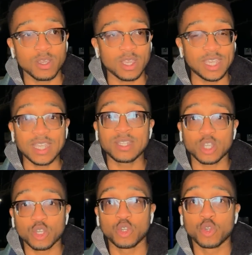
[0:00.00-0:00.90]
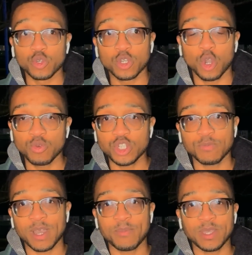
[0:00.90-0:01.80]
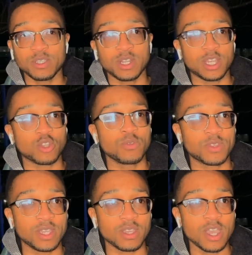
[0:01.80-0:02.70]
He is a good coach, in my opinion, and I don't think